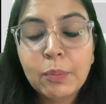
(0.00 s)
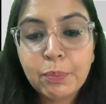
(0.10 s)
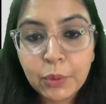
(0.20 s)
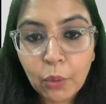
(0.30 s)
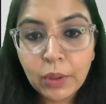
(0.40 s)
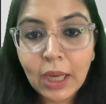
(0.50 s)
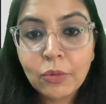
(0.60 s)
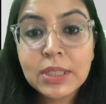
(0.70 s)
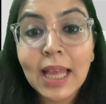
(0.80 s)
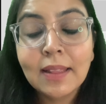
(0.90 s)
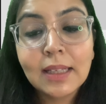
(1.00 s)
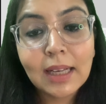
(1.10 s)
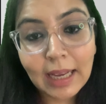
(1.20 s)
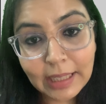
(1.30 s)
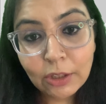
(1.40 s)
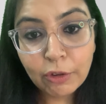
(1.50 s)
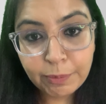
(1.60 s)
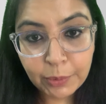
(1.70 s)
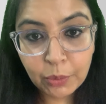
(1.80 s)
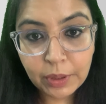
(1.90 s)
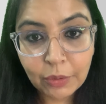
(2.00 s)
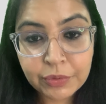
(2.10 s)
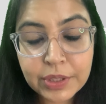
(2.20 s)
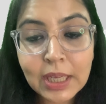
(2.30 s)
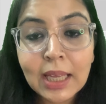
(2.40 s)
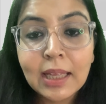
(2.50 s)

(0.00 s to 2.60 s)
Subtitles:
pronouns and the kind of pronouns